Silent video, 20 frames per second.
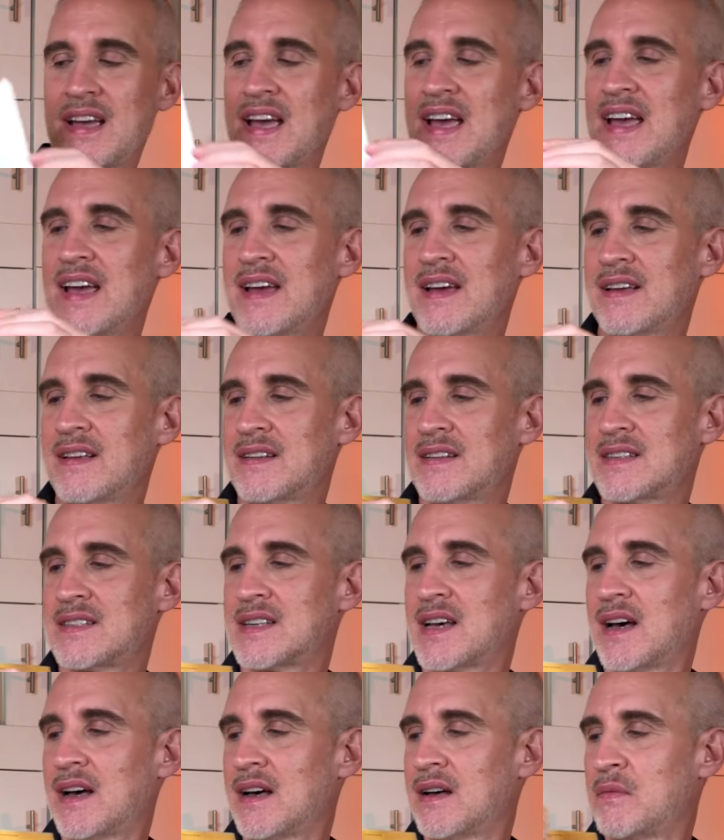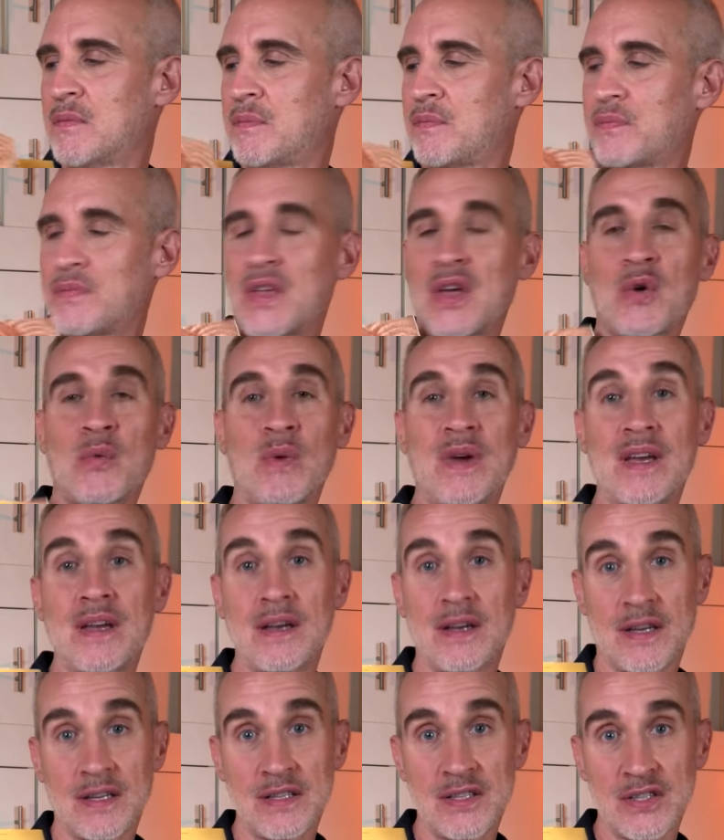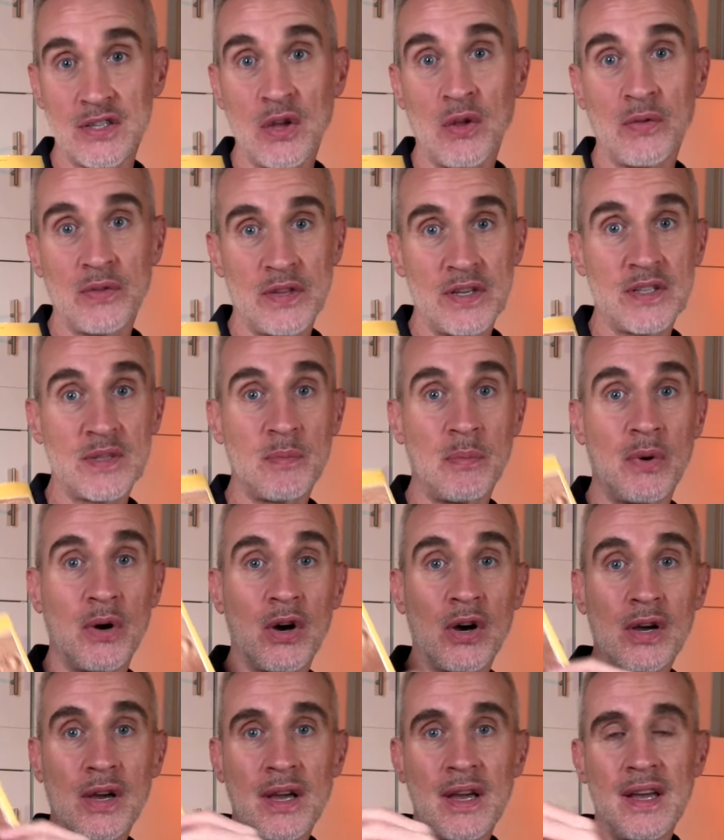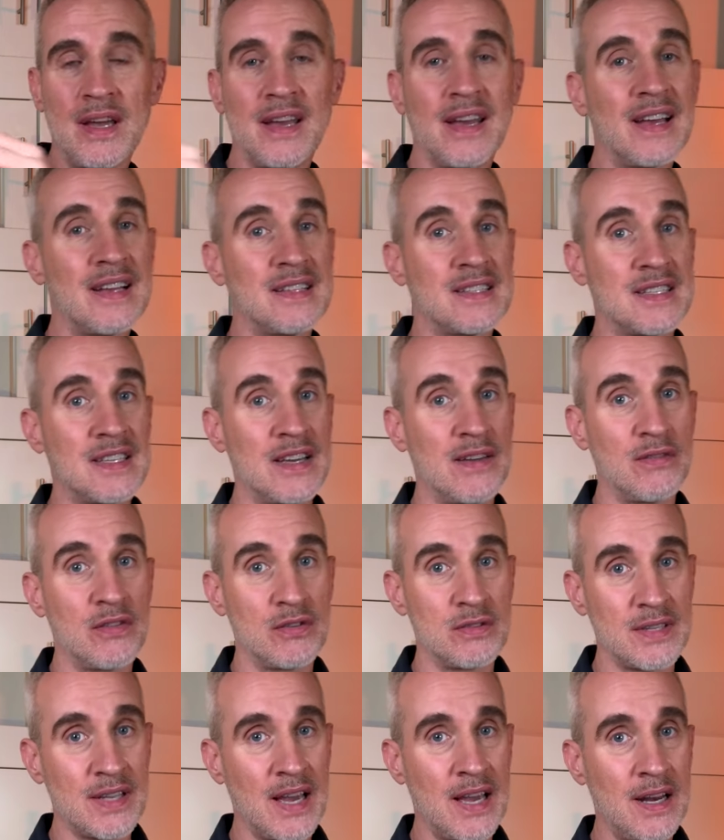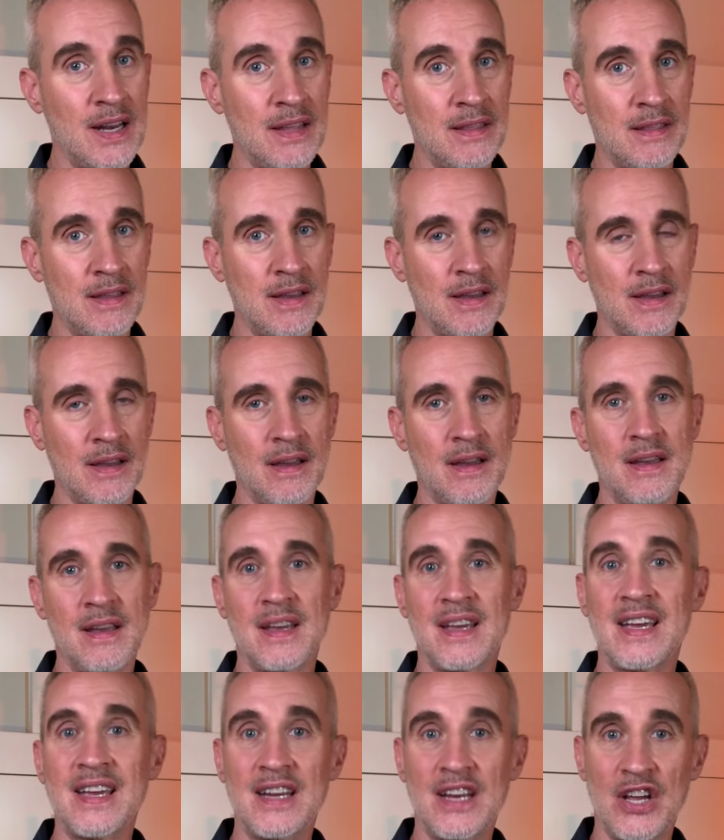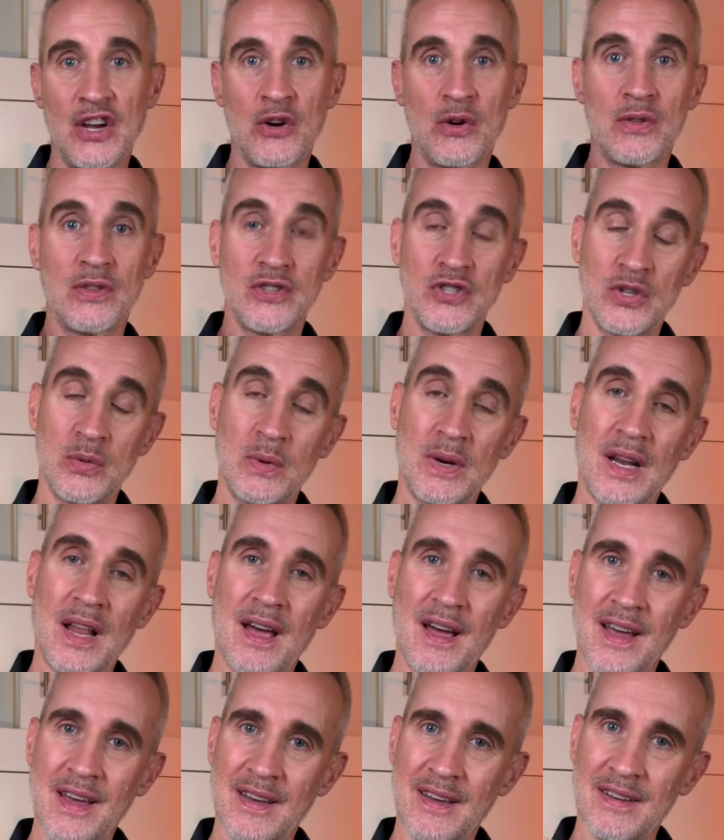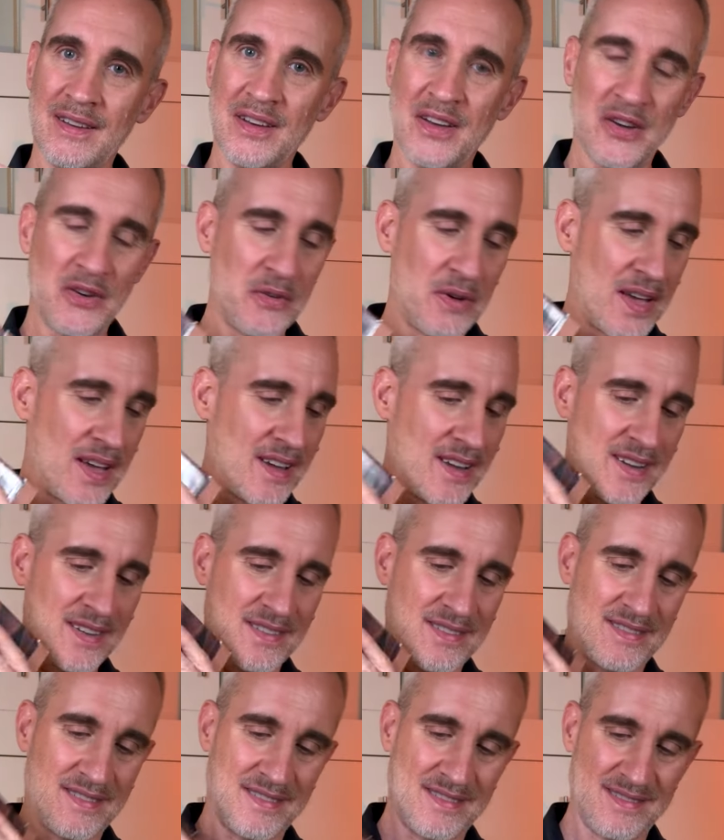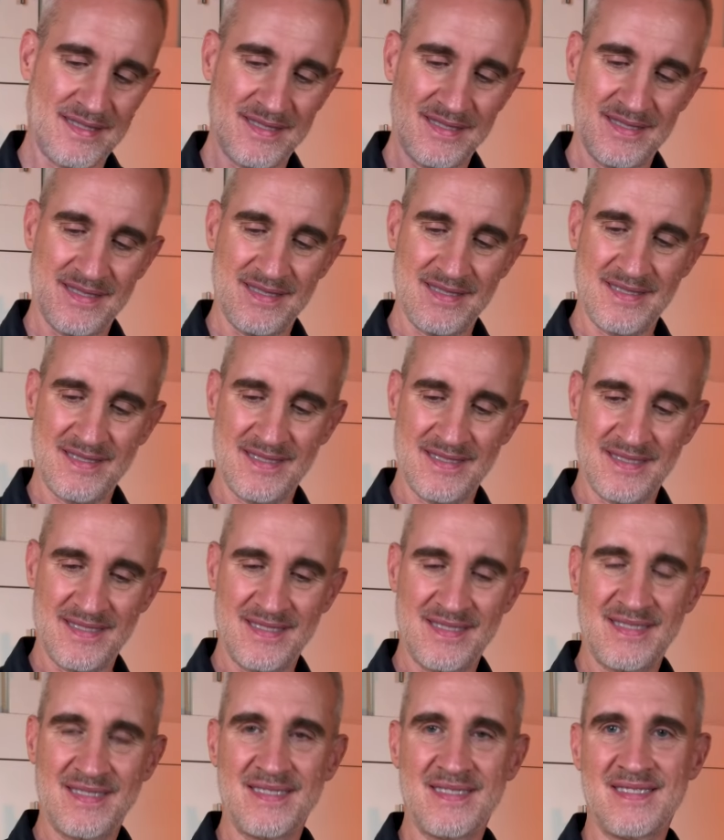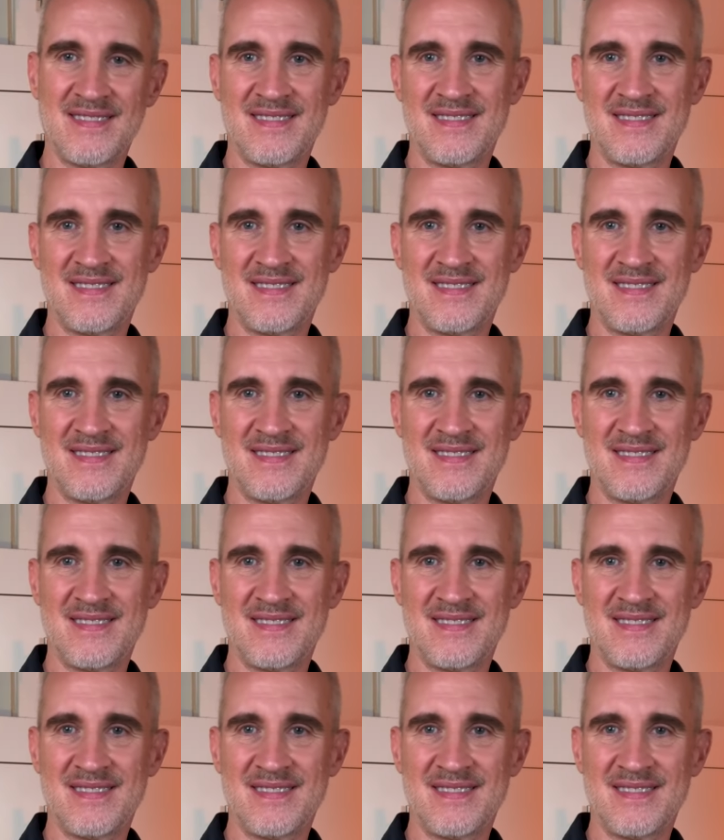and we can consult this book and see if there's anything in here that you would like, okay?